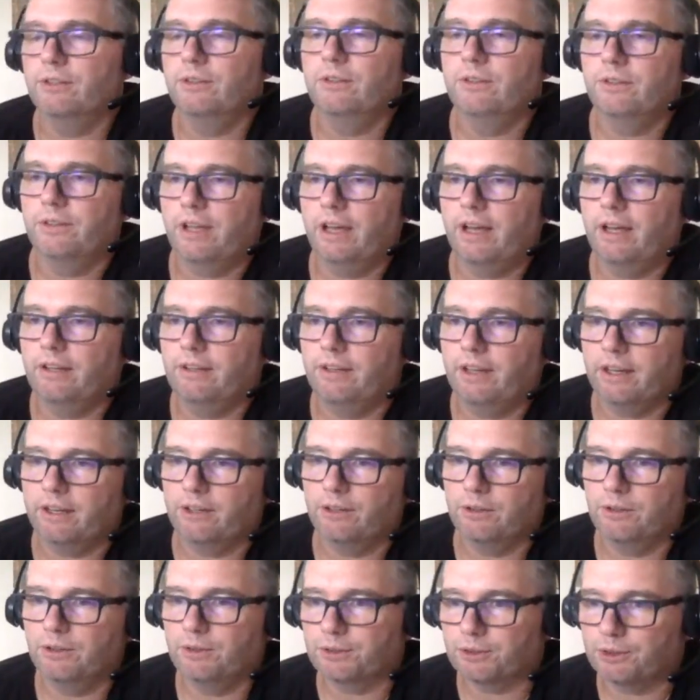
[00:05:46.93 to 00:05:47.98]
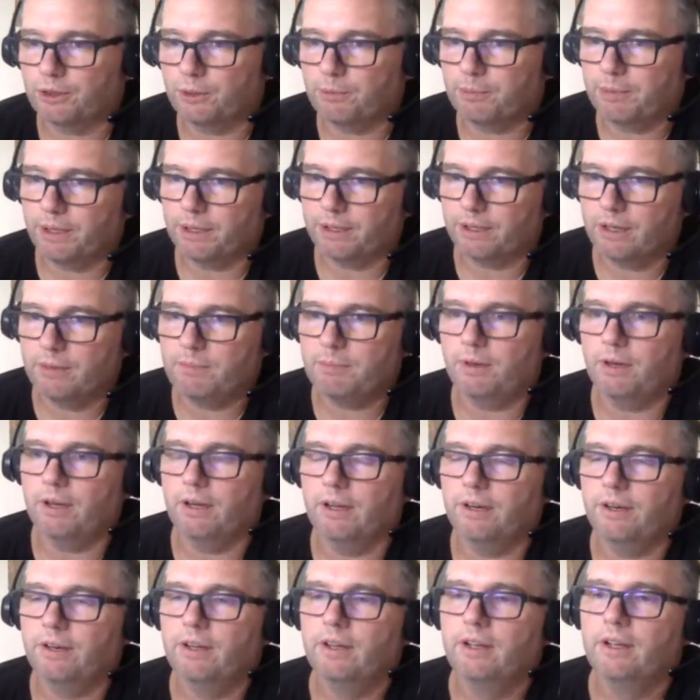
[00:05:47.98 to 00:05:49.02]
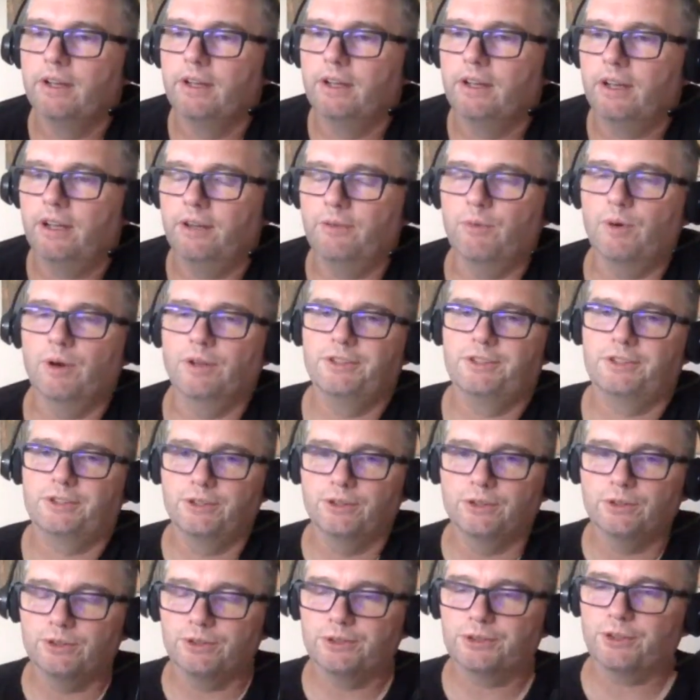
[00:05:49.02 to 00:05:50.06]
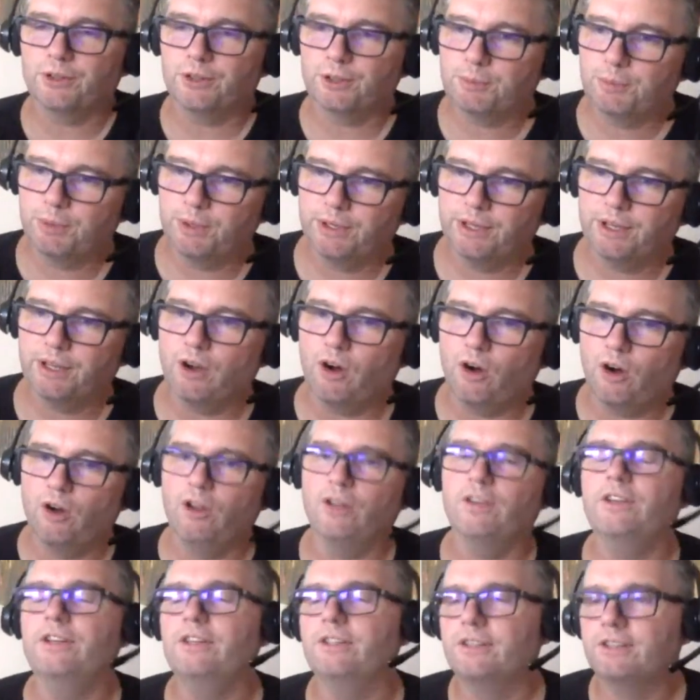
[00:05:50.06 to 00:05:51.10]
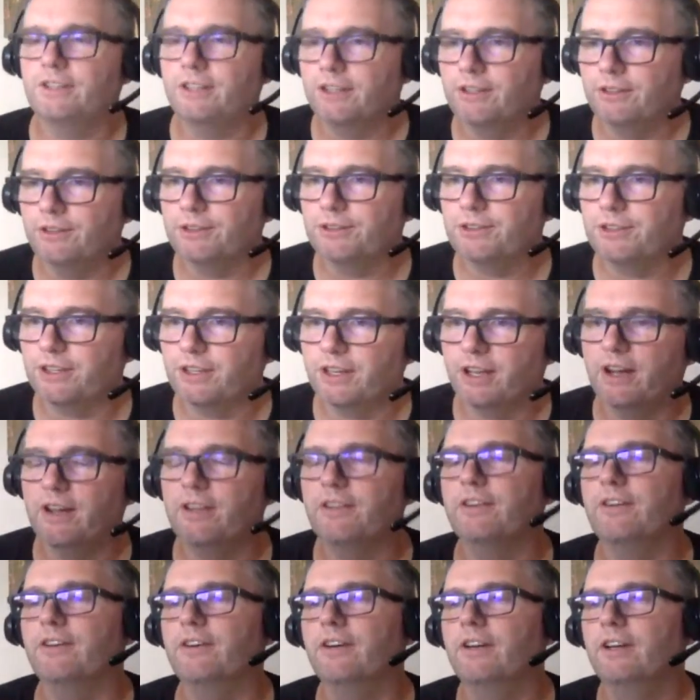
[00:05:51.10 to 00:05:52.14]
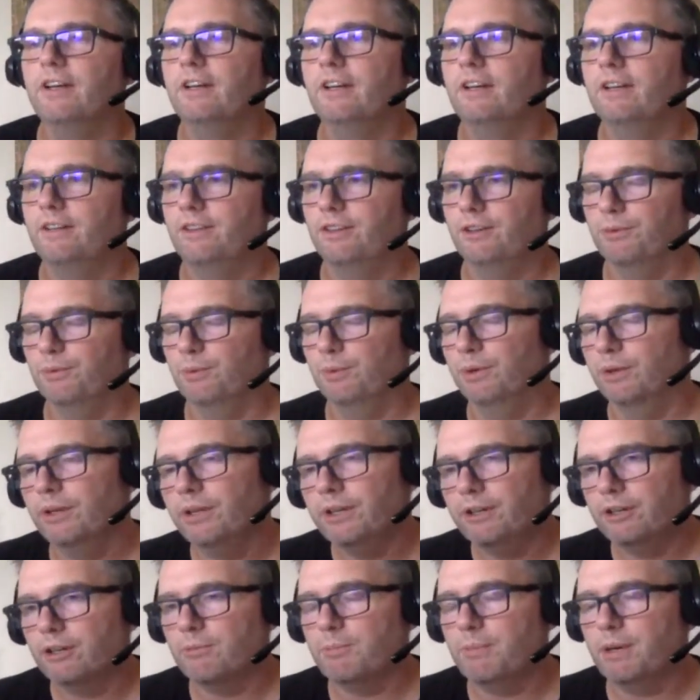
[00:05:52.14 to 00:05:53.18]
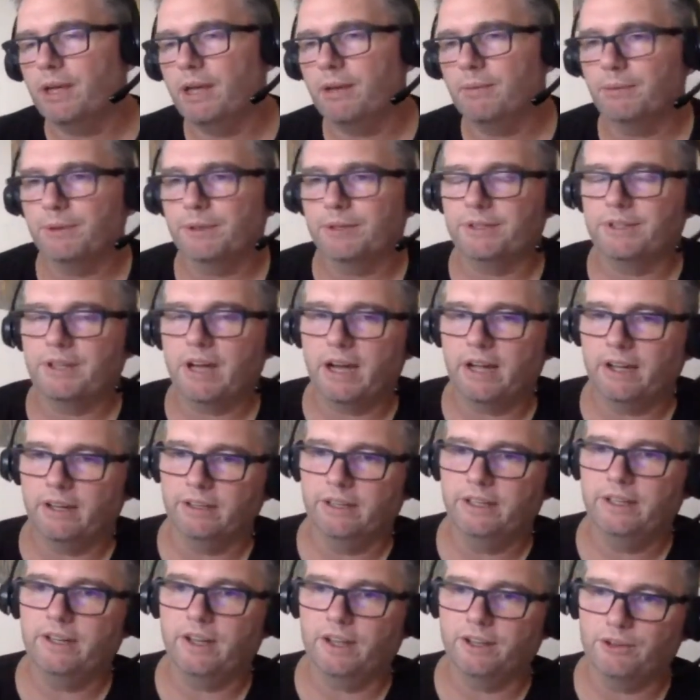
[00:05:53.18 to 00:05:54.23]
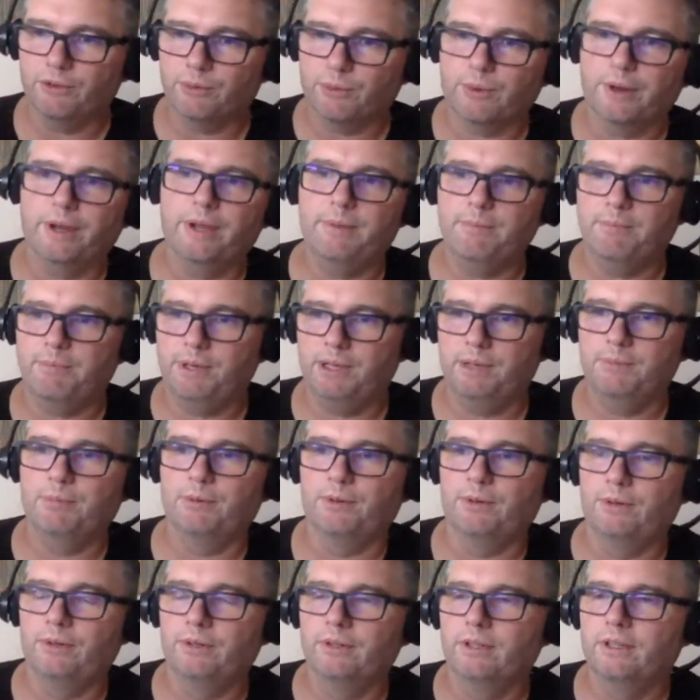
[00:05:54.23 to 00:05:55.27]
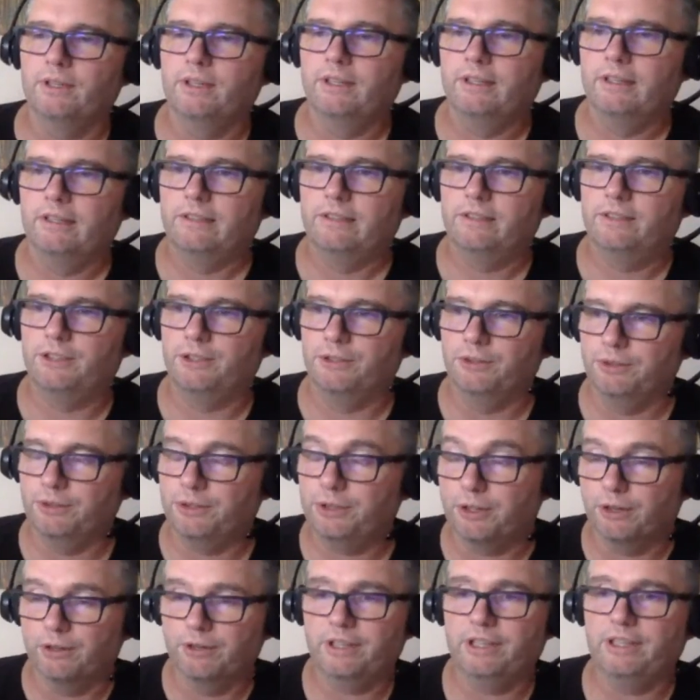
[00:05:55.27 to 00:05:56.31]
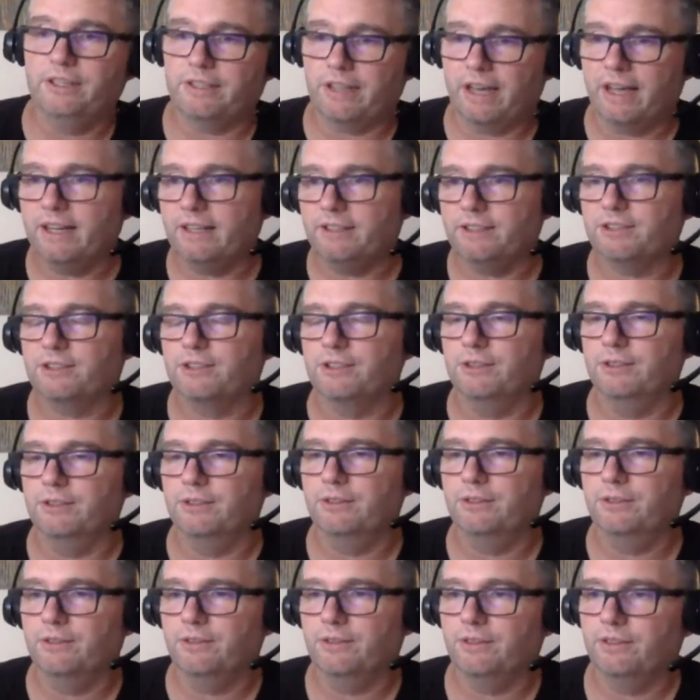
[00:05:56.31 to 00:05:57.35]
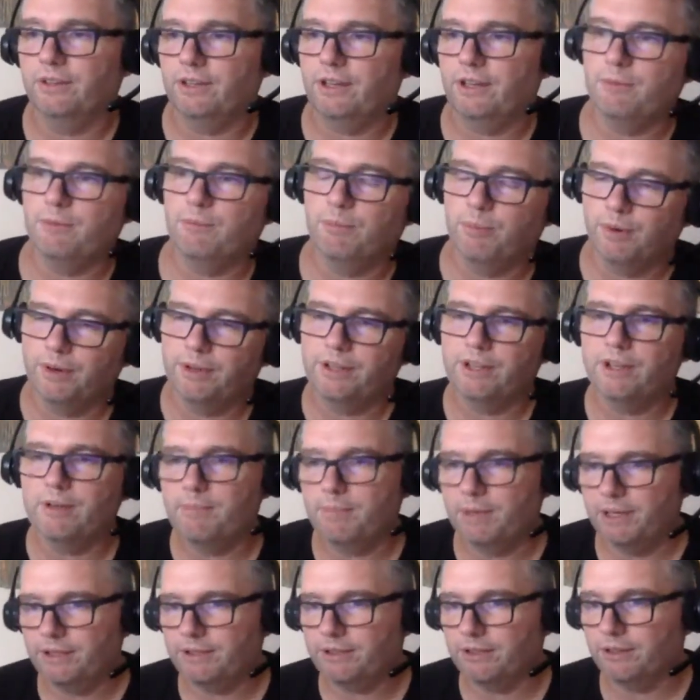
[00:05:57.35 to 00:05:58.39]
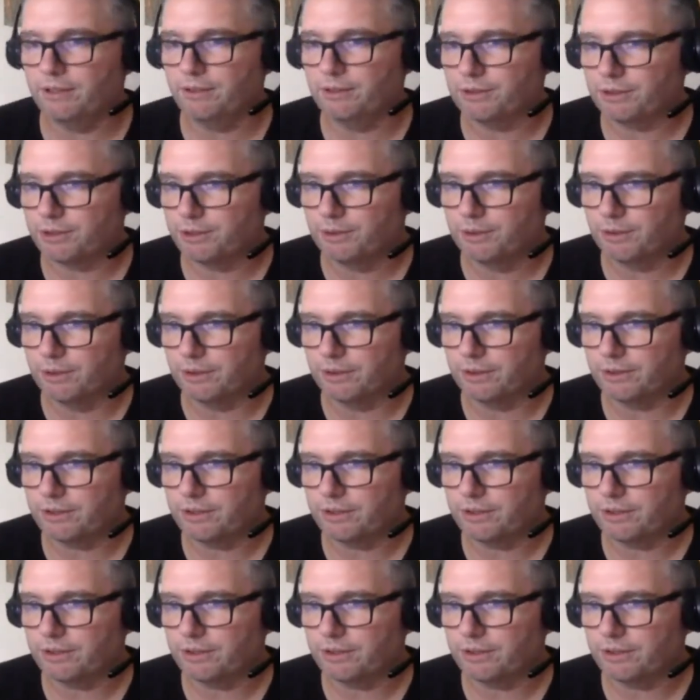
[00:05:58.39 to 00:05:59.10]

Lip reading: that Google's going to pick up on. And once Google starts putting all these signals together, they're really going to be able to dial in on the right people to show these ads to and bring them into those stores.